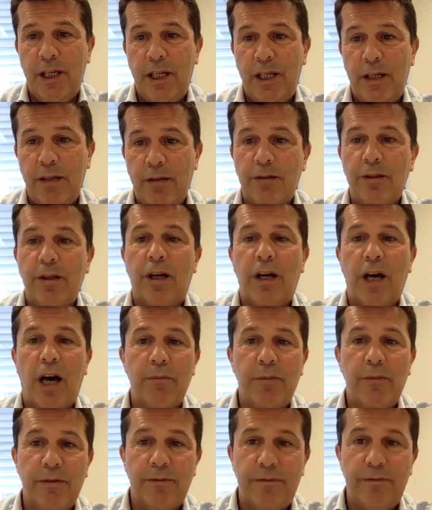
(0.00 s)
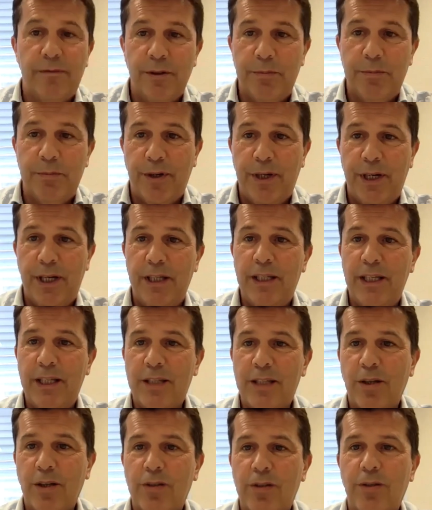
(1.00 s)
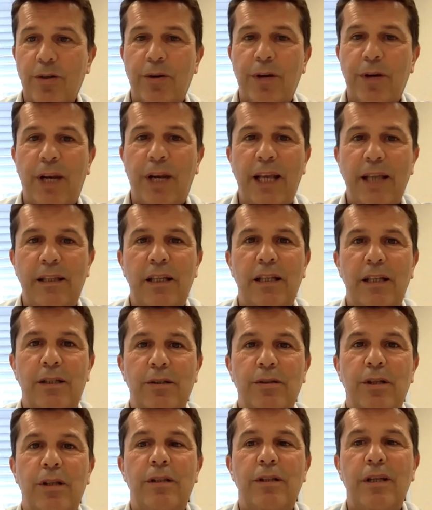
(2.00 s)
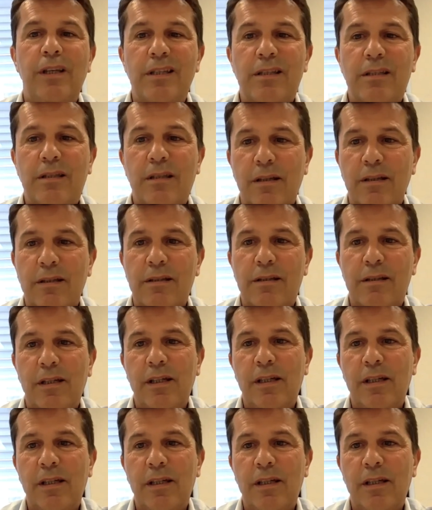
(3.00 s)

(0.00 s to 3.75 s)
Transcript: You know, the carbon footprint is also related to the distance